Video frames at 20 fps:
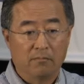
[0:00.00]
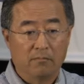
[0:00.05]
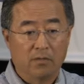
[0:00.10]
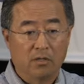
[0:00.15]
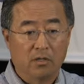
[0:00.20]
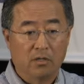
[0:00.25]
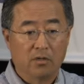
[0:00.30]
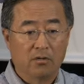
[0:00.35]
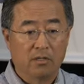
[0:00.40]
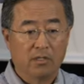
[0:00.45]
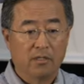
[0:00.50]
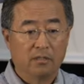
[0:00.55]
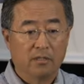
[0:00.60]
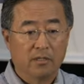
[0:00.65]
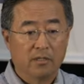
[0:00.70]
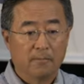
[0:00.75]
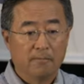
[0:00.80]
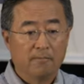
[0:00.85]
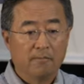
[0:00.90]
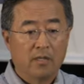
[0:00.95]
loaded.
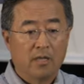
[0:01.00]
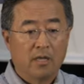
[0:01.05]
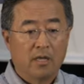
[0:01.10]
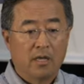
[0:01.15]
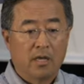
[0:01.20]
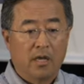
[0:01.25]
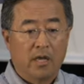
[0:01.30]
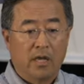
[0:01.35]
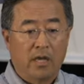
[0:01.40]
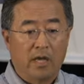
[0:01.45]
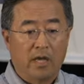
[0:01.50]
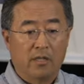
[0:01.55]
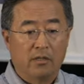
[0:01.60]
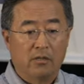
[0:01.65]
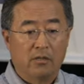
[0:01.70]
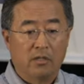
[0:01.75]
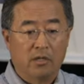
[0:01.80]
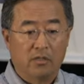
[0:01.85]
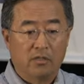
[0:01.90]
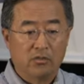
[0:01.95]

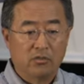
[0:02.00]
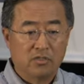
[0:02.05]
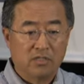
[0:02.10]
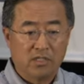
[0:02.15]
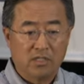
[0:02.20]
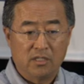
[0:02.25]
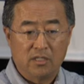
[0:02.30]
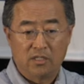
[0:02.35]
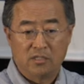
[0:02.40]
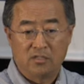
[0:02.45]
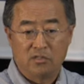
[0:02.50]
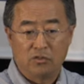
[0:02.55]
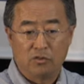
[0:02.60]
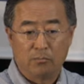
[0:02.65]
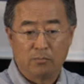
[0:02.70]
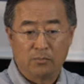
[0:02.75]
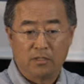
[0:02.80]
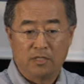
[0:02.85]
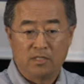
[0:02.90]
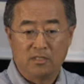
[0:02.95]
And you see this
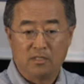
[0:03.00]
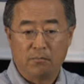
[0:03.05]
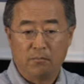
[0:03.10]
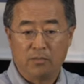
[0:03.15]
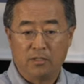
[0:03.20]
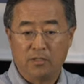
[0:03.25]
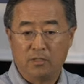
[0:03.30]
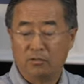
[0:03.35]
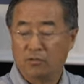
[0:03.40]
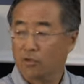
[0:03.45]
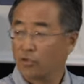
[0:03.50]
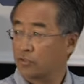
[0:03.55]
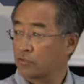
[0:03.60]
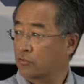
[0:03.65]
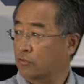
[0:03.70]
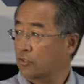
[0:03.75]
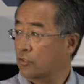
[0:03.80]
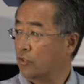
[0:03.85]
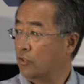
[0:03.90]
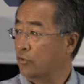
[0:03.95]
UPS and PD loss
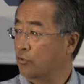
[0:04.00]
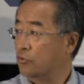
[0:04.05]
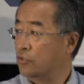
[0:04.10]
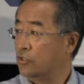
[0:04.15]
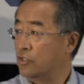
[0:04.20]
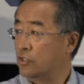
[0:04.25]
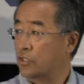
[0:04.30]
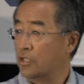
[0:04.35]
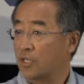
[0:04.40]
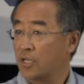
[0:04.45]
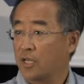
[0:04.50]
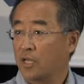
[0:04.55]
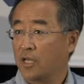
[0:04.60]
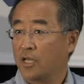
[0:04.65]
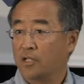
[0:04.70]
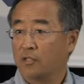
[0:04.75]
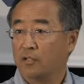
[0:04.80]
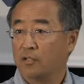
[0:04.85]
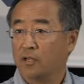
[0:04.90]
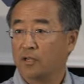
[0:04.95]
was huge.
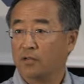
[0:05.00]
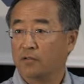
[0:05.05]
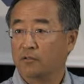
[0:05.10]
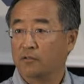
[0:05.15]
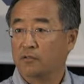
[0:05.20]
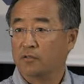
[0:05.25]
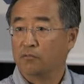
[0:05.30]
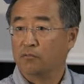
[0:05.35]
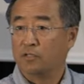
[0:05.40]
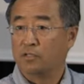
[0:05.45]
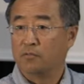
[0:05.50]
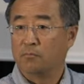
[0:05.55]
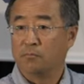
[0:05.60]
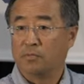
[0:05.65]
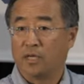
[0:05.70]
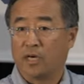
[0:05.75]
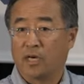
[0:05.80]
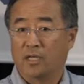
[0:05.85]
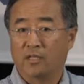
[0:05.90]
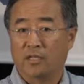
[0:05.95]
The reason
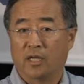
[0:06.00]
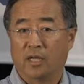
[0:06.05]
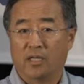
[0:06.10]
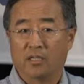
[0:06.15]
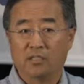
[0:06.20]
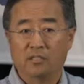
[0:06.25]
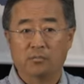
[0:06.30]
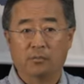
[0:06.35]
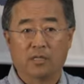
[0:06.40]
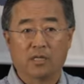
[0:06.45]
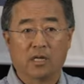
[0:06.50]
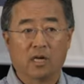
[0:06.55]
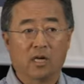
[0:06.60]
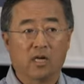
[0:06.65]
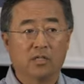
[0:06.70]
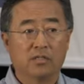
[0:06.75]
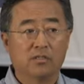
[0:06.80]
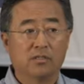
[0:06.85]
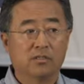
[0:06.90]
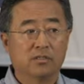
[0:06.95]
behind that is
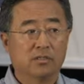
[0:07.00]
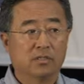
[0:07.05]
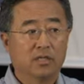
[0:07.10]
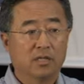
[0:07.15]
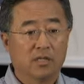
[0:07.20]
because